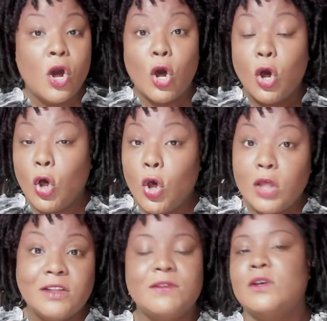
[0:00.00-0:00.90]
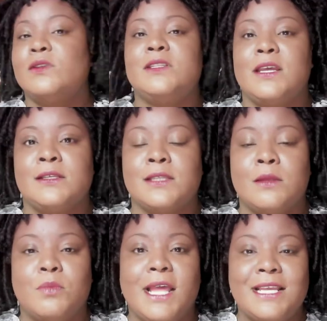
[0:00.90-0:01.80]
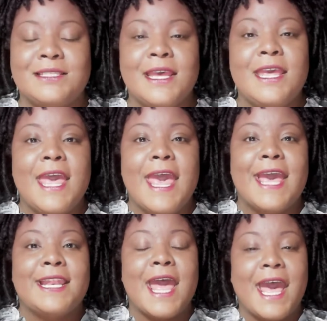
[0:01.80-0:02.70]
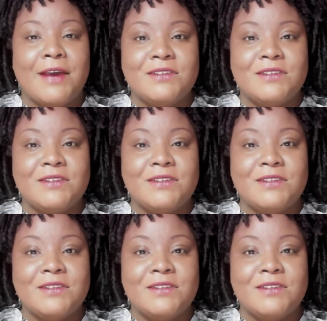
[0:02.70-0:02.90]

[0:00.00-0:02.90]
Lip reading: All of those things in place, and have